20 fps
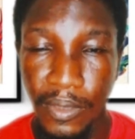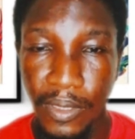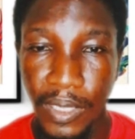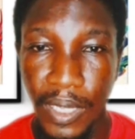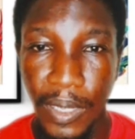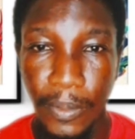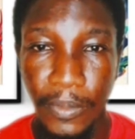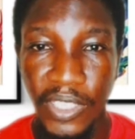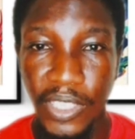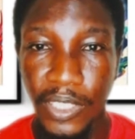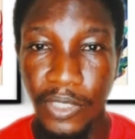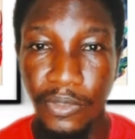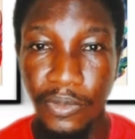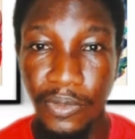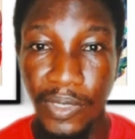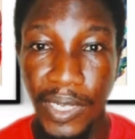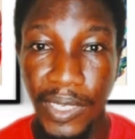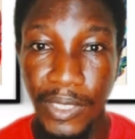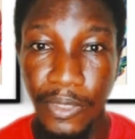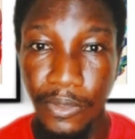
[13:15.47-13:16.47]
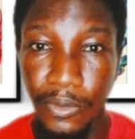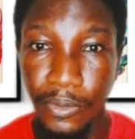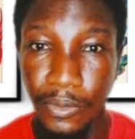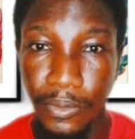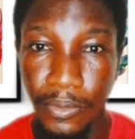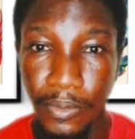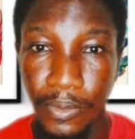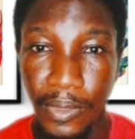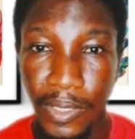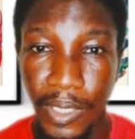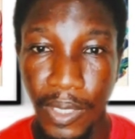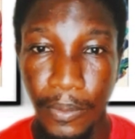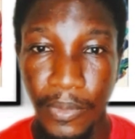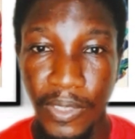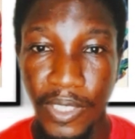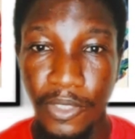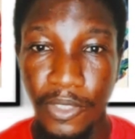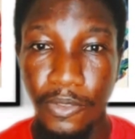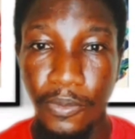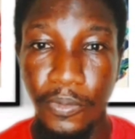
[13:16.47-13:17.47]
I'm here to guide you. I'm
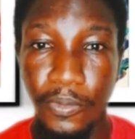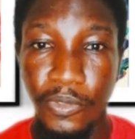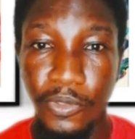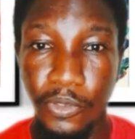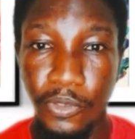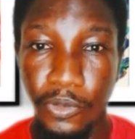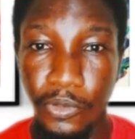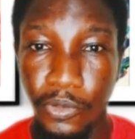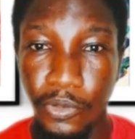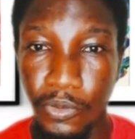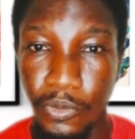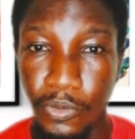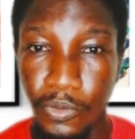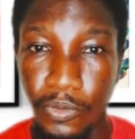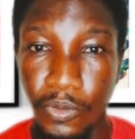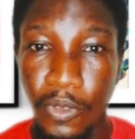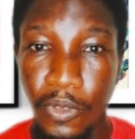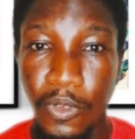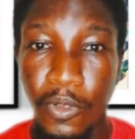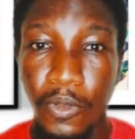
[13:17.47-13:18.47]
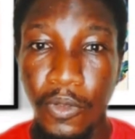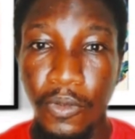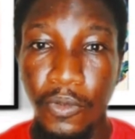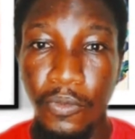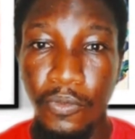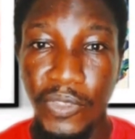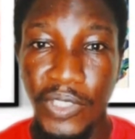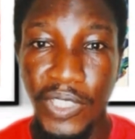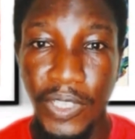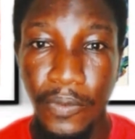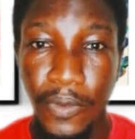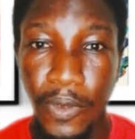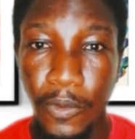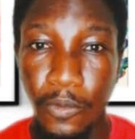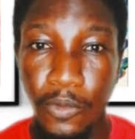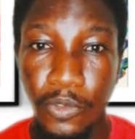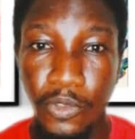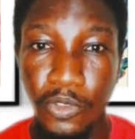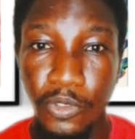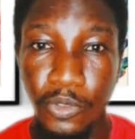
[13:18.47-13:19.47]
here to put you through whichever
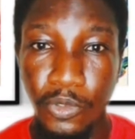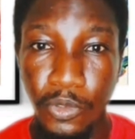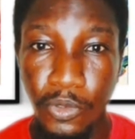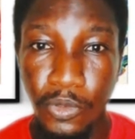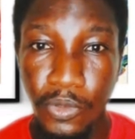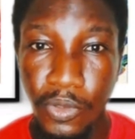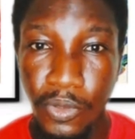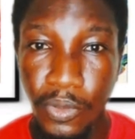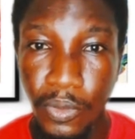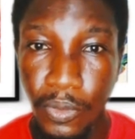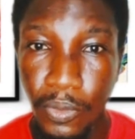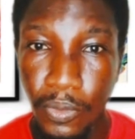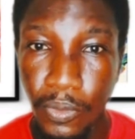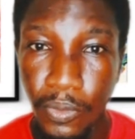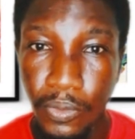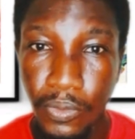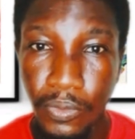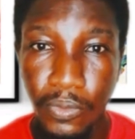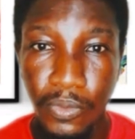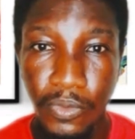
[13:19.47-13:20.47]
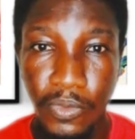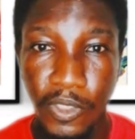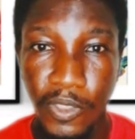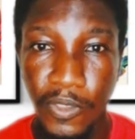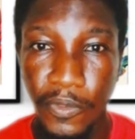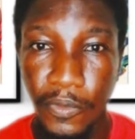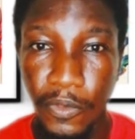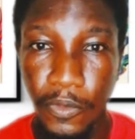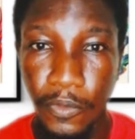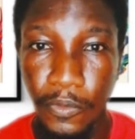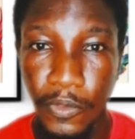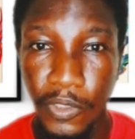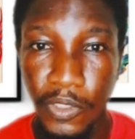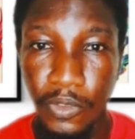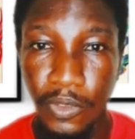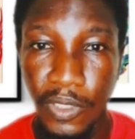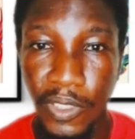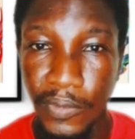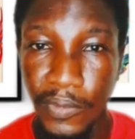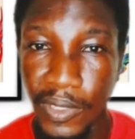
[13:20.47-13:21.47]
one you don't know. Just feel free
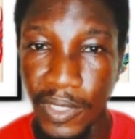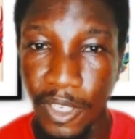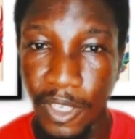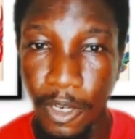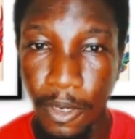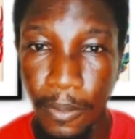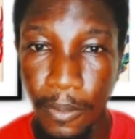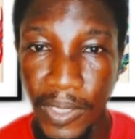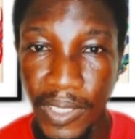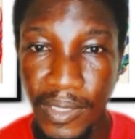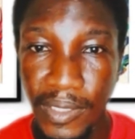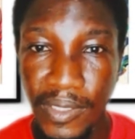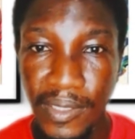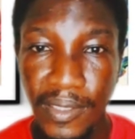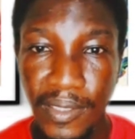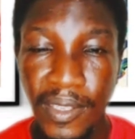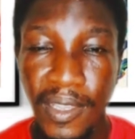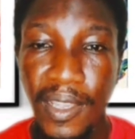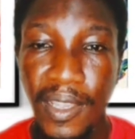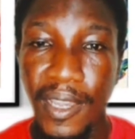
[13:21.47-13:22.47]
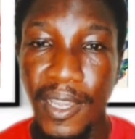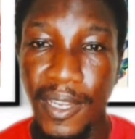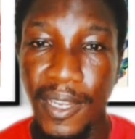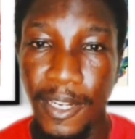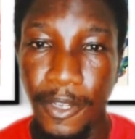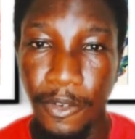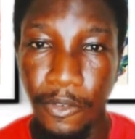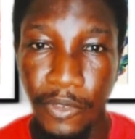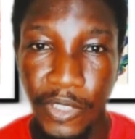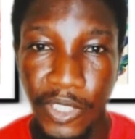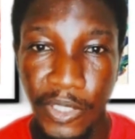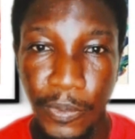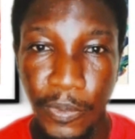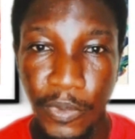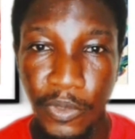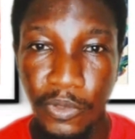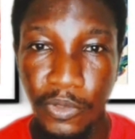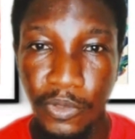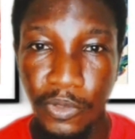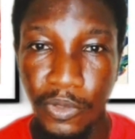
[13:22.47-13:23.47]
to leave a comment and I'll
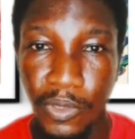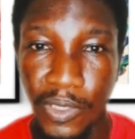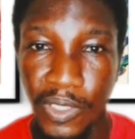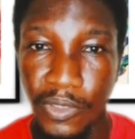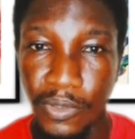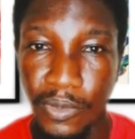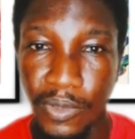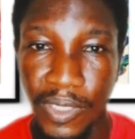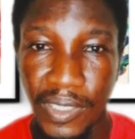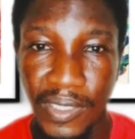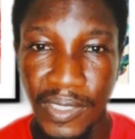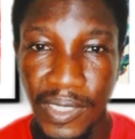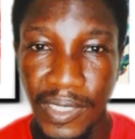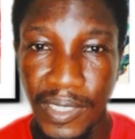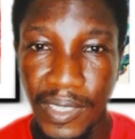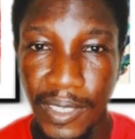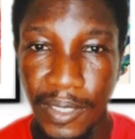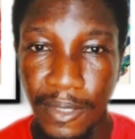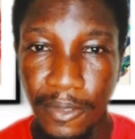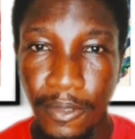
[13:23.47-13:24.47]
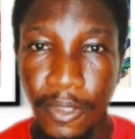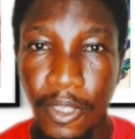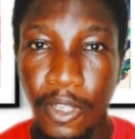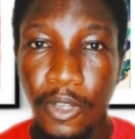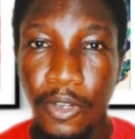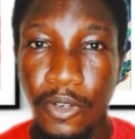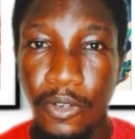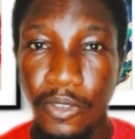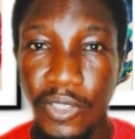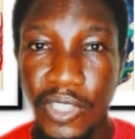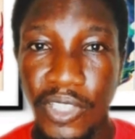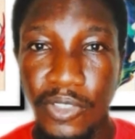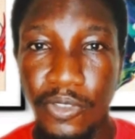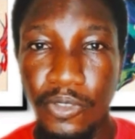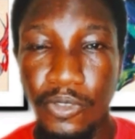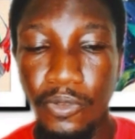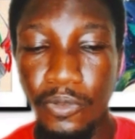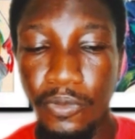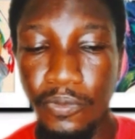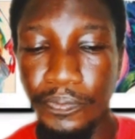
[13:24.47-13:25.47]
respond to you as soon as I can. Okay,
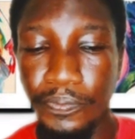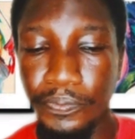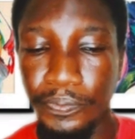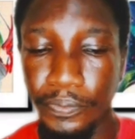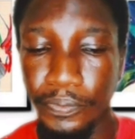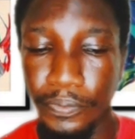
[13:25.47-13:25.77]
so